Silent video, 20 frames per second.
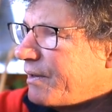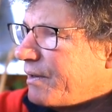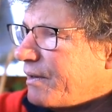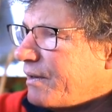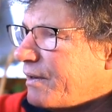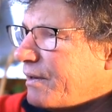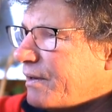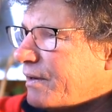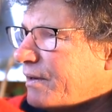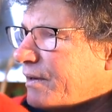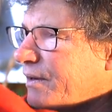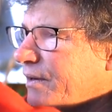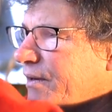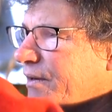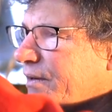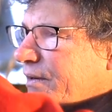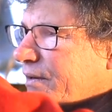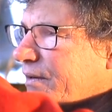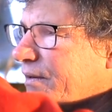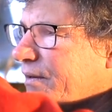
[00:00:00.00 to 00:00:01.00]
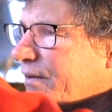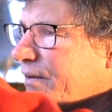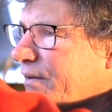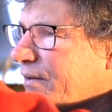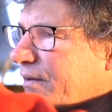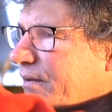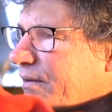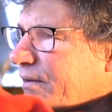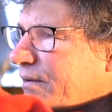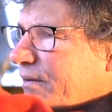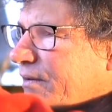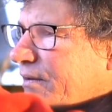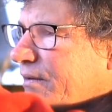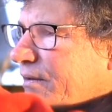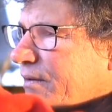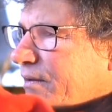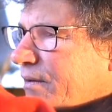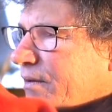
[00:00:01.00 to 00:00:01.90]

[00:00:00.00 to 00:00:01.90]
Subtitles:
Nobody speaks.